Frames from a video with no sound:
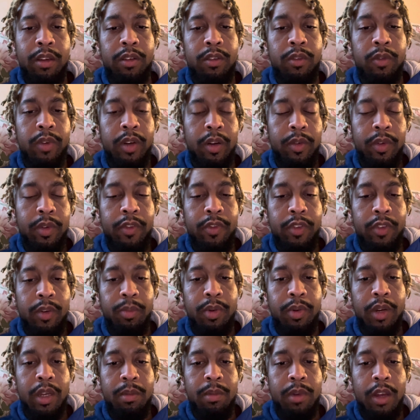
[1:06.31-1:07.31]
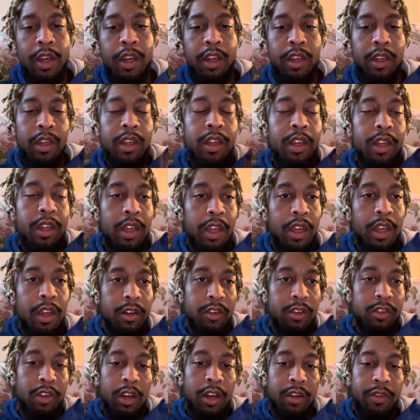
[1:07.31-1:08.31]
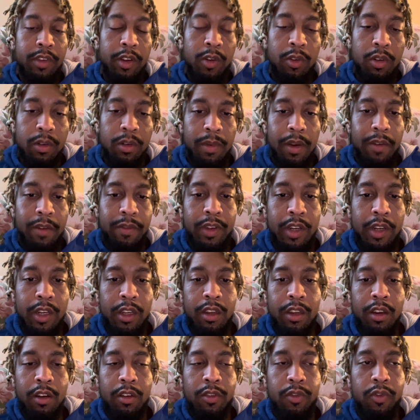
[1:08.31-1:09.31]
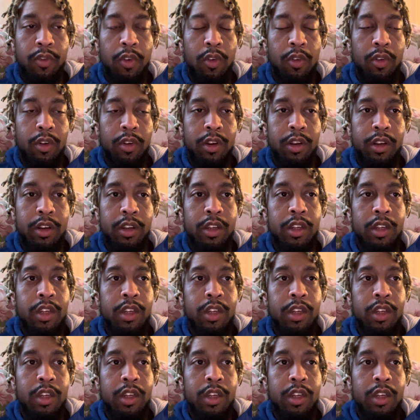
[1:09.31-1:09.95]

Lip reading: when I went for the playback and tried to record my video for it,